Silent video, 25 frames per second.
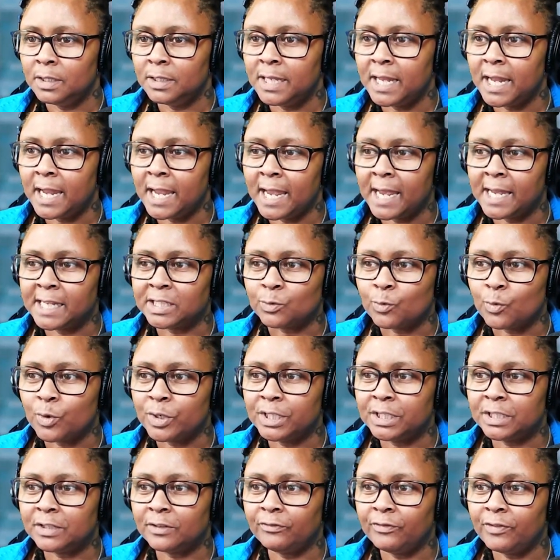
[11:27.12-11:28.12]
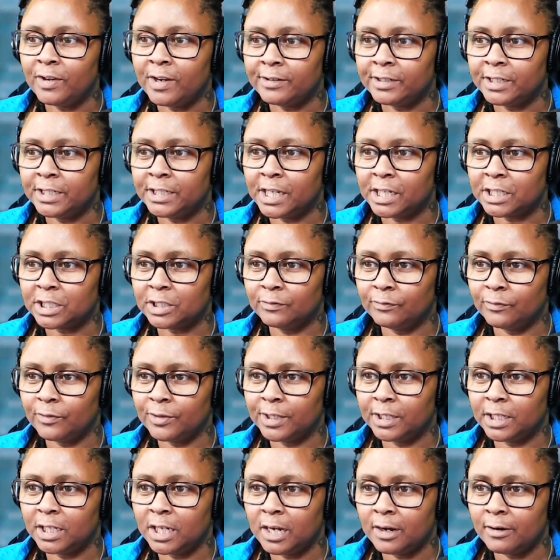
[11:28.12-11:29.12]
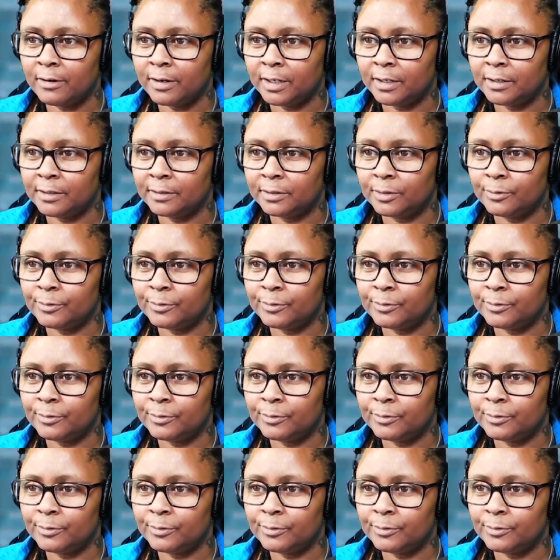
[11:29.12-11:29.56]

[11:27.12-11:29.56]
Then they asked, what is a fair deduction for the carrier?